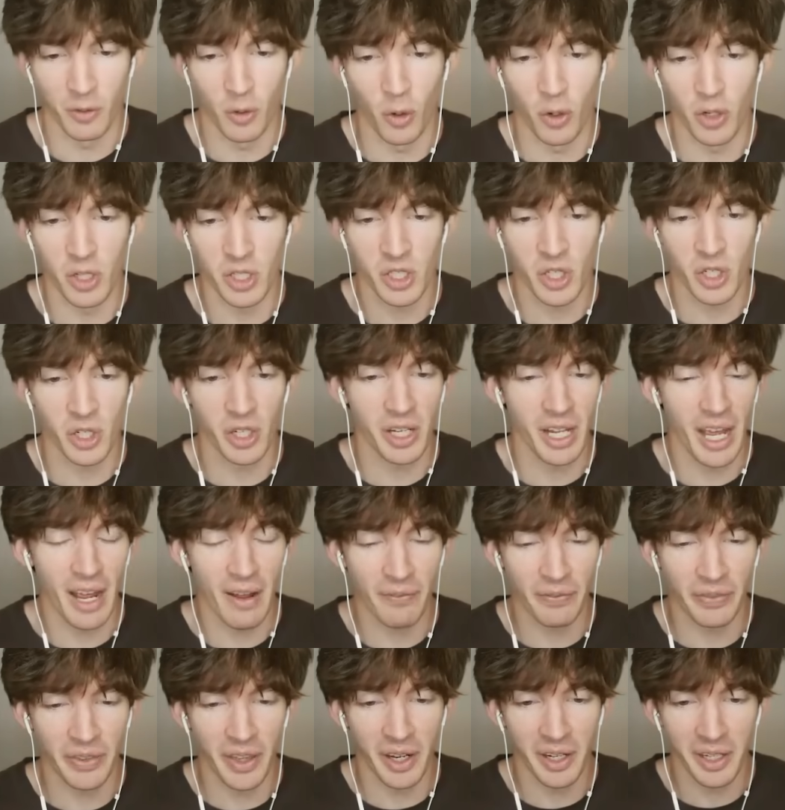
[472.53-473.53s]
of course, couldn't
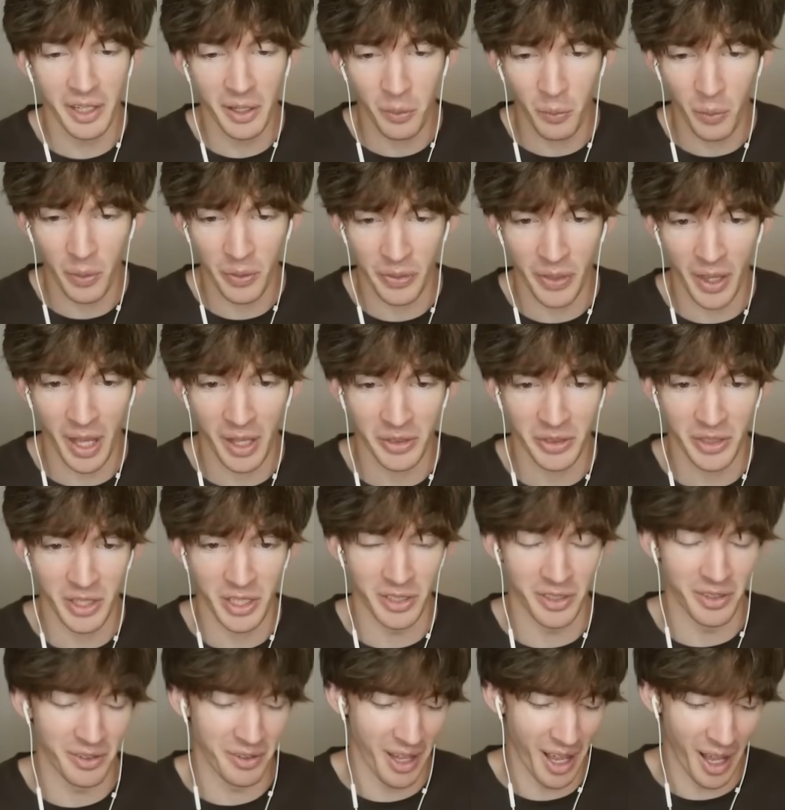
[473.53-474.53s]
have done it without
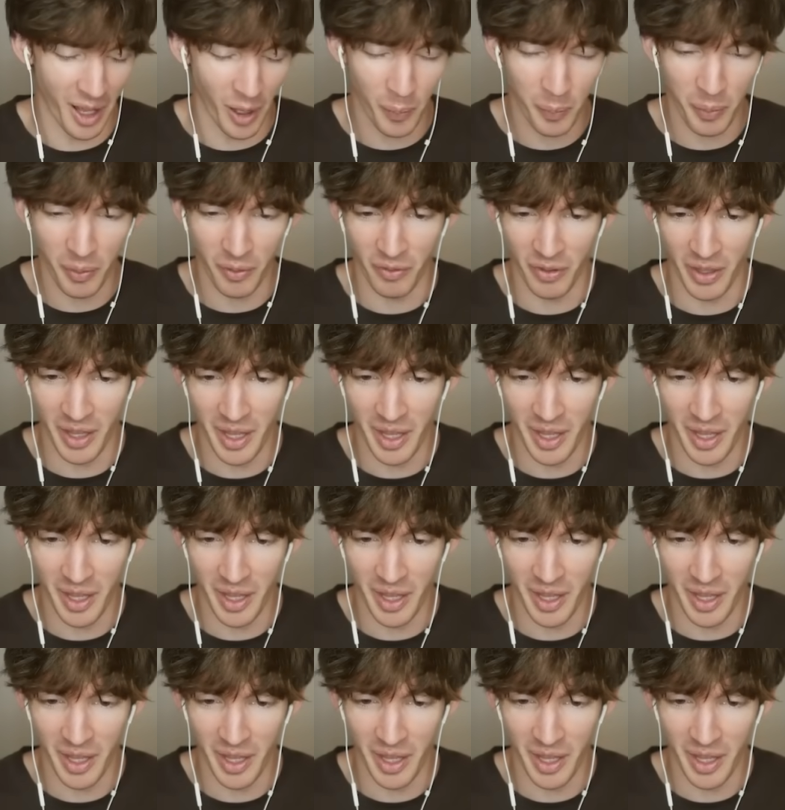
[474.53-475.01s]
the help of